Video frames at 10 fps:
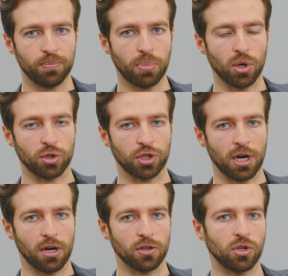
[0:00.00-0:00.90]
per
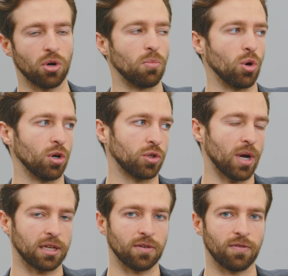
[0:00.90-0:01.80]
share, so a more
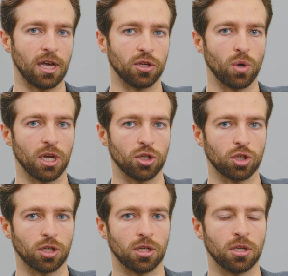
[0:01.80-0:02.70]
attractive
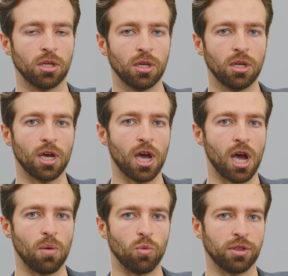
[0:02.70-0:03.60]
valuation
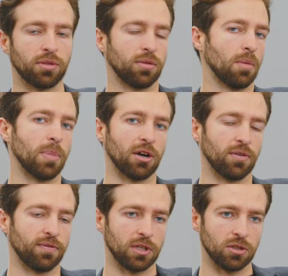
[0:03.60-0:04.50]
with a better fee